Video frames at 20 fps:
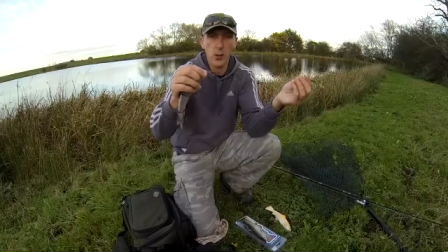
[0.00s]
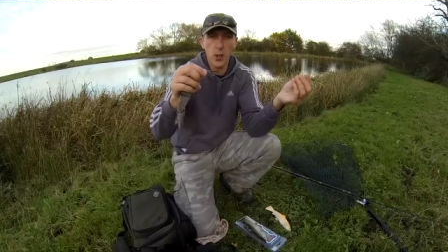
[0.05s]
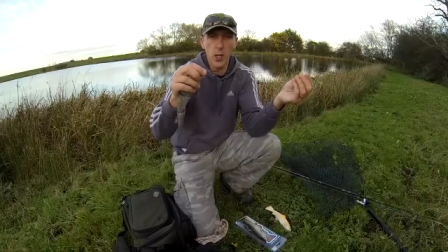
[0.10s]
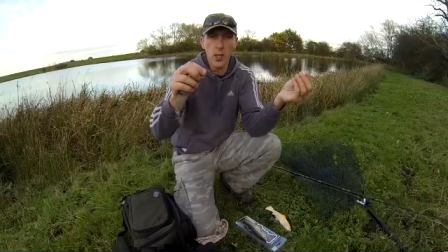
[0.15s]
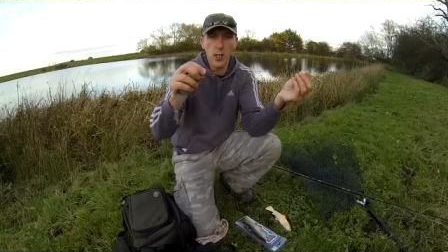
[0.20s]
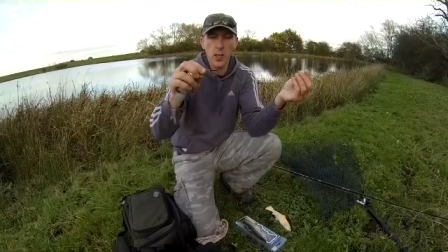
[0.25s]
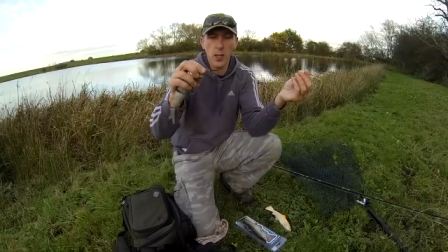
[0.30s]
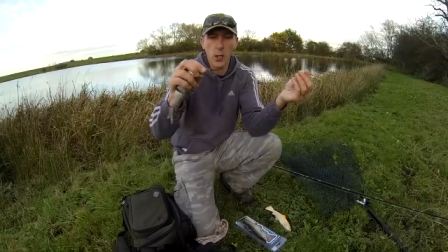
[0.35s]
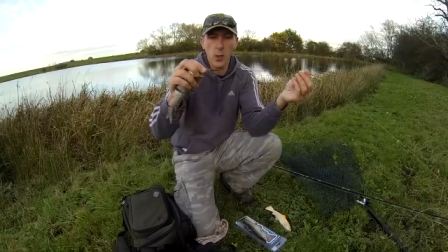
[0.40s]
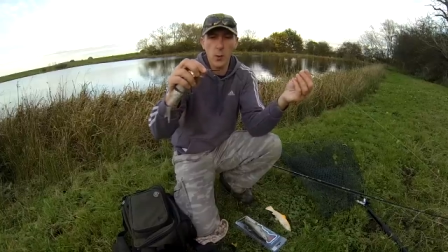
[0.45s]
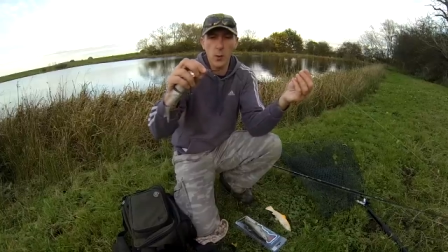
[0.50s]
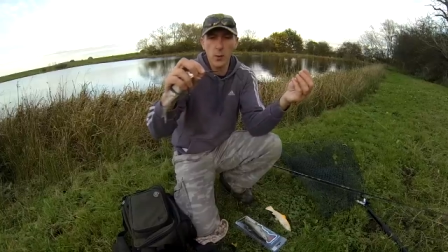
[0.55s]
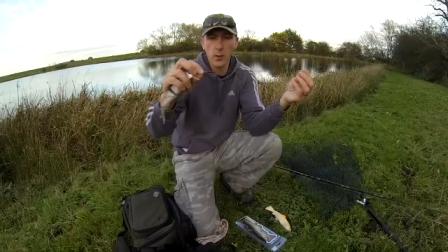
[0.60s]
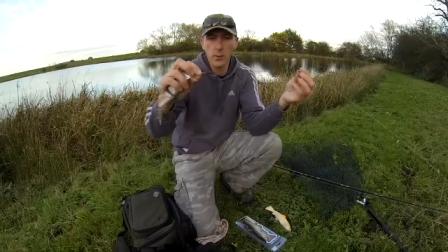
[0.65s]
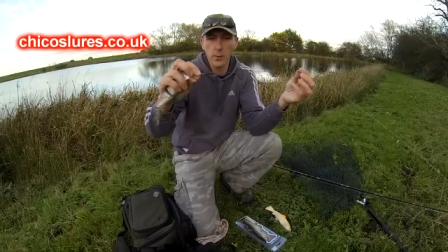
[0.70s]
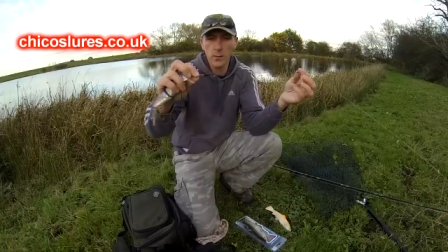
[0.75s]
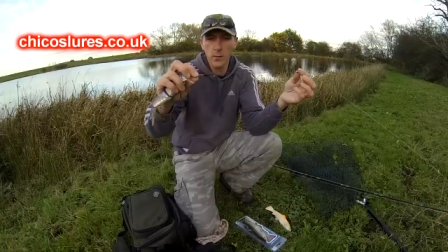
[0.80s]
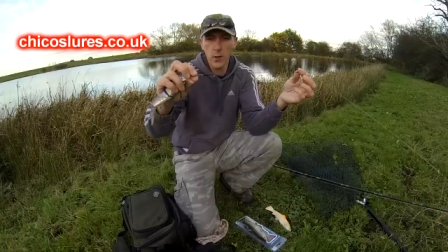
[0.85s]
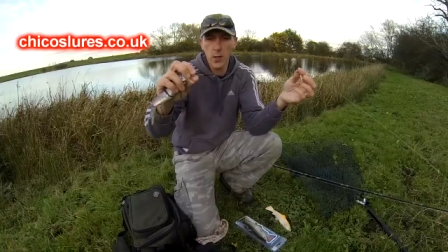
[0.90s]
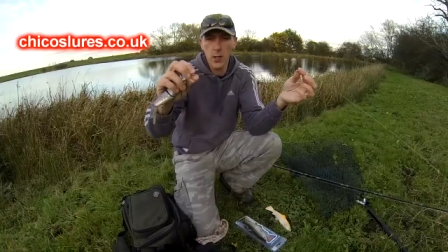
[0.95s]
Chico,
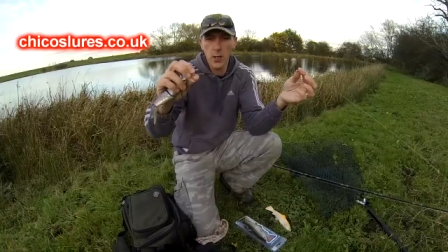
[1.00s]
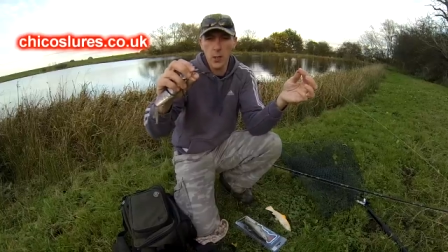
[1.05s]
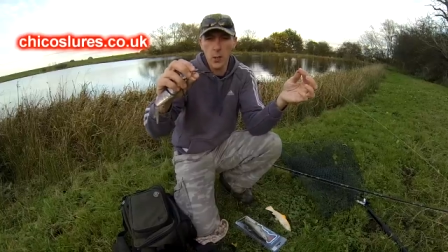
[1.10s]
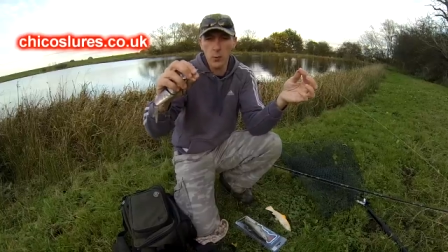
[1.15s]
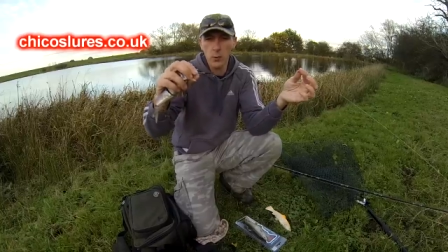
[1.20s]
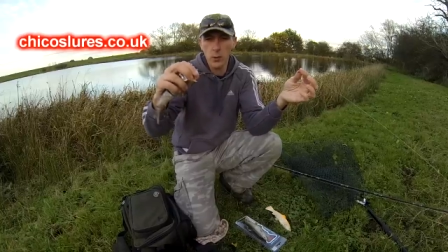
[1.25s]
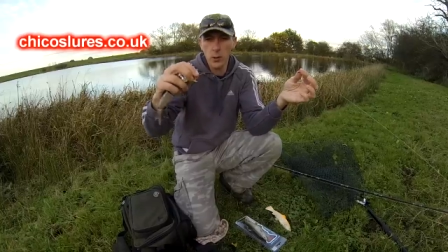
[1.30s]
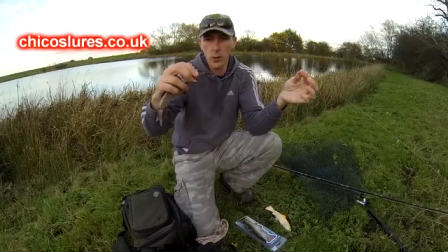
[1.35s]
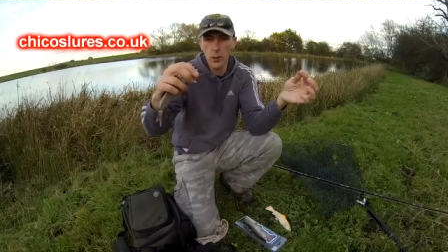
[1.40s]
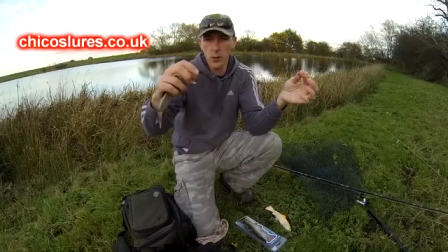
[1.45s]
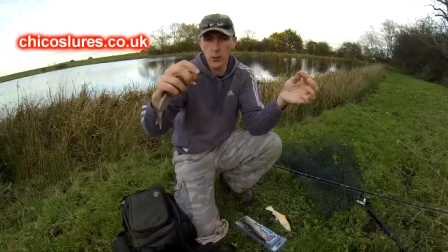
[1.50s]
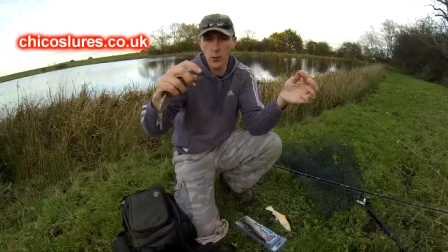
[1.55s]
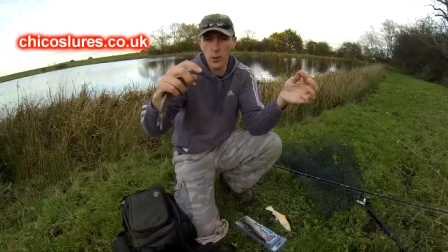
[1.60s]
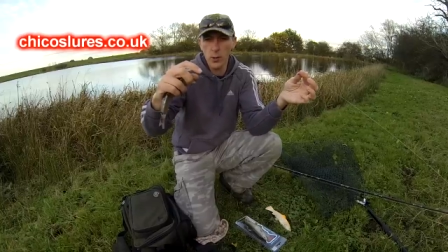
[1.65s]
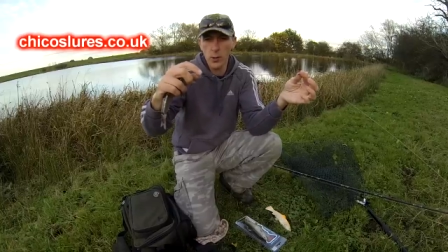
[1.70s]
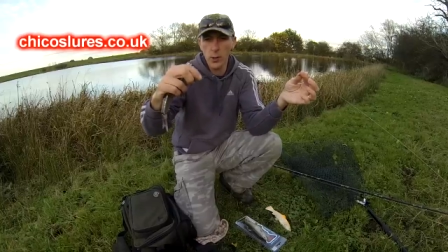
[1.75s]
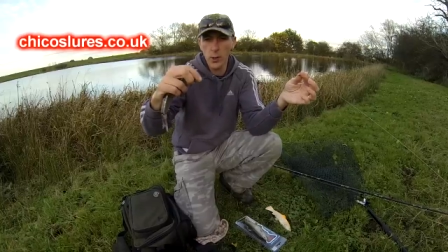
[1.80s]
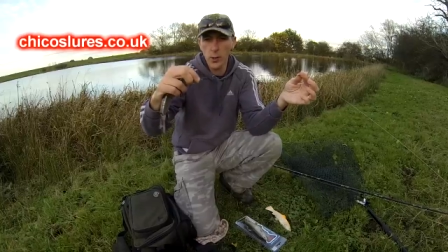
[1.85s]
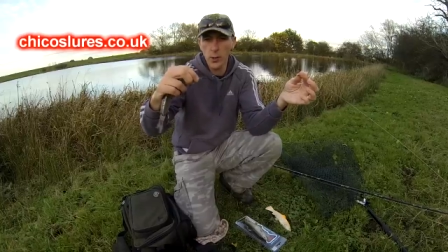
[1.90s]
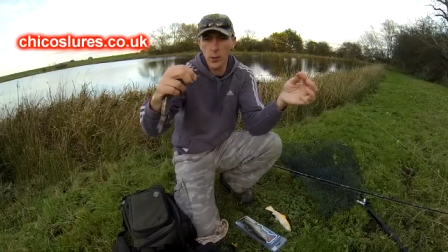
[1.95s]
Chico's Lows up
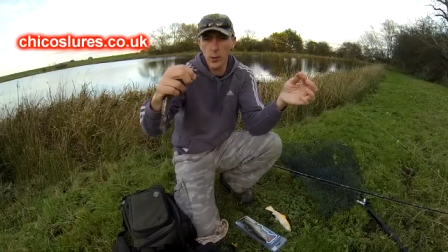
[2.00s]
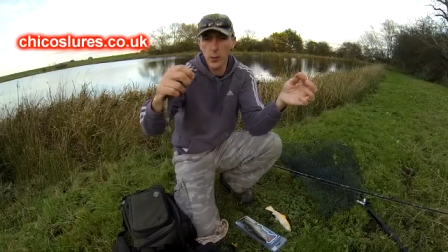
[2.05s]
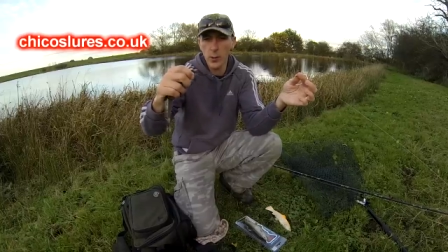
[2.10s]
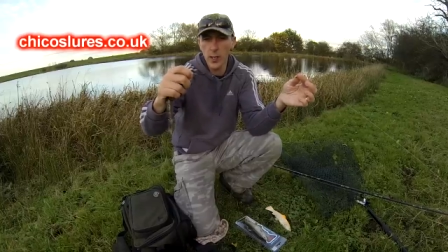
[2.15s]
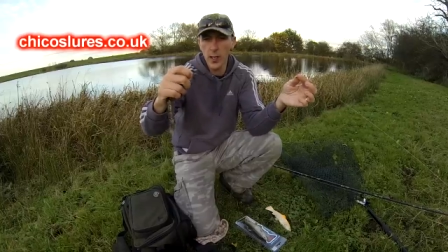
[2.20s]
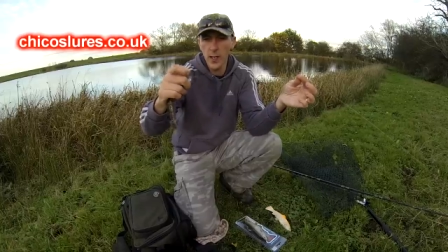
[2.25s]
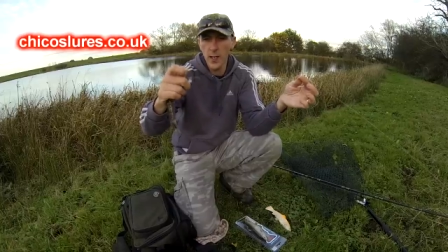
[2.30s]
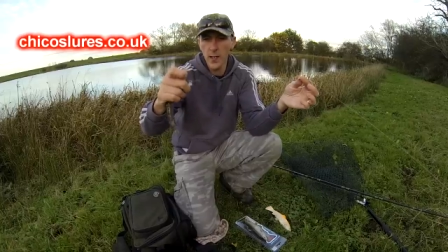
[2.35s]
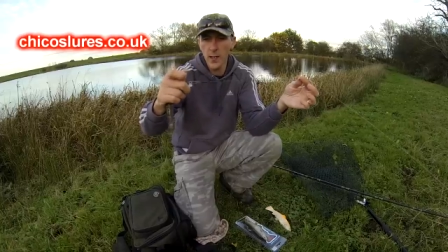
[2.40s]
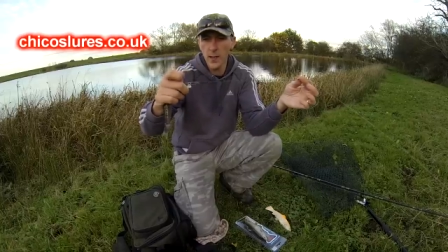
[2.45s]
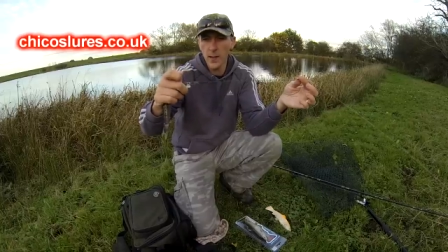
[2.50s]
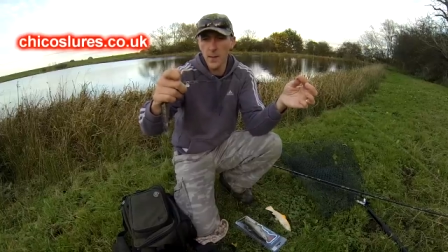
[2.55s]
here at UK,